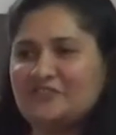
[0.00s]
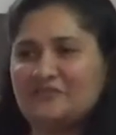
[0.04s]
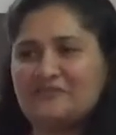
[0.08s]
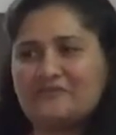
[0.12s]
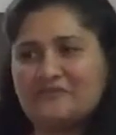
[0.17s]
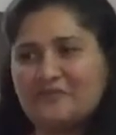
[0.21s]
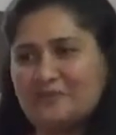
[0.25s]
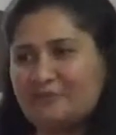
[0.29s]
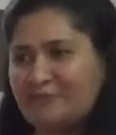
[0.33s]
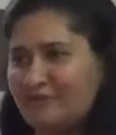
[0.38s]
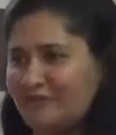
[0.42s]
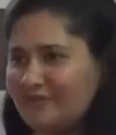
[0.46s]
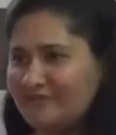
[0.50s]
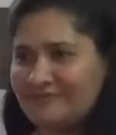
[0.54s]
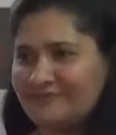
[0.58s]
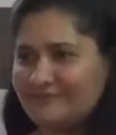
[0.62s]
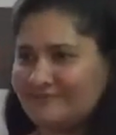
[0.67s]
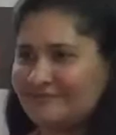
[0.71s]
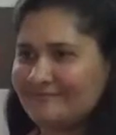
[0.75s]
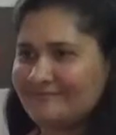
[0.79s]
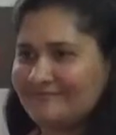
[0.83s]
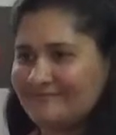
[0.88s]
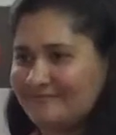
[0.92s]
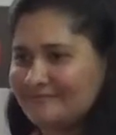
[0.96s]
of women
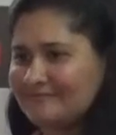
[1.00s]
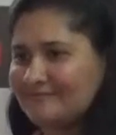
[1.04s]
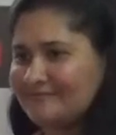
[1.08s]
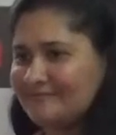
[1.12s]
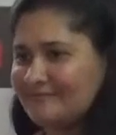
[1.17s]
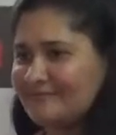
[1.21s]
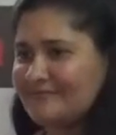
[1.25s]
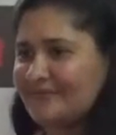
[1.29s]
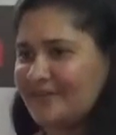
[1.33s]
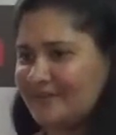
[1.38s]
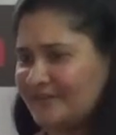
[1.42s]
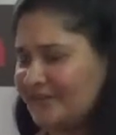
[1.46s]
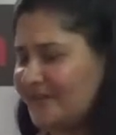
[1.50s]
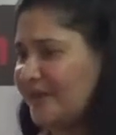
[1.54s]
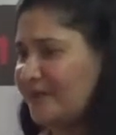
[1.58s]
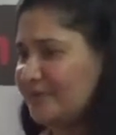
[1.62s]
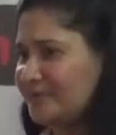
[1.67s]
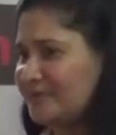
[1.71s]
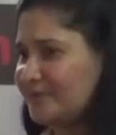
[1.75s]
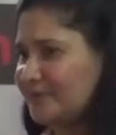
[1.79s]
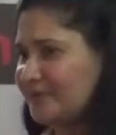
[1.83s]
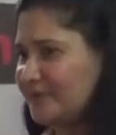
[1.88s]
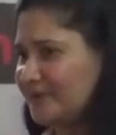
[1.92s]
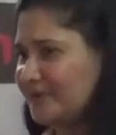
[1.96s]

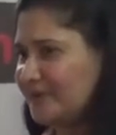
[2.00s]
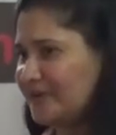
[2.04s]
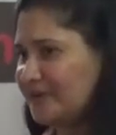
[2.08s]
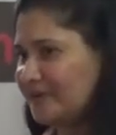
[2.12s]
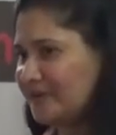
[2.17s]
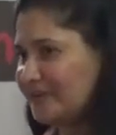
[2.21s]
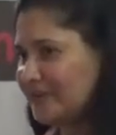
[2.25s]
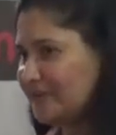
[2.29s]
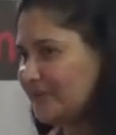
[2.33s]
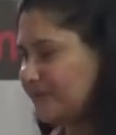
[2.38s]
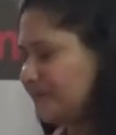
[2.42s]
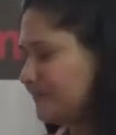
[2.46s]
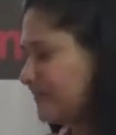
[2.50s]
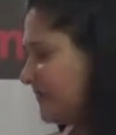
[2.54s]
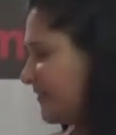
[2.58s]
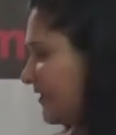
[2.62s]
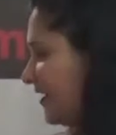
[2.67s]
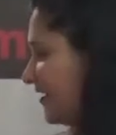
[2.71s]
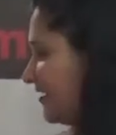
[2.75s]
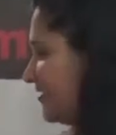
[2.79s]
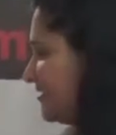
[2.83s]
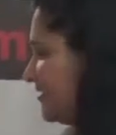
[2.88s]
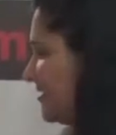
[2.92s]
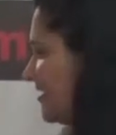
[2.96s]
around the world,
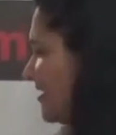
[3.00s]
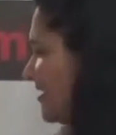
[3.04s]
right?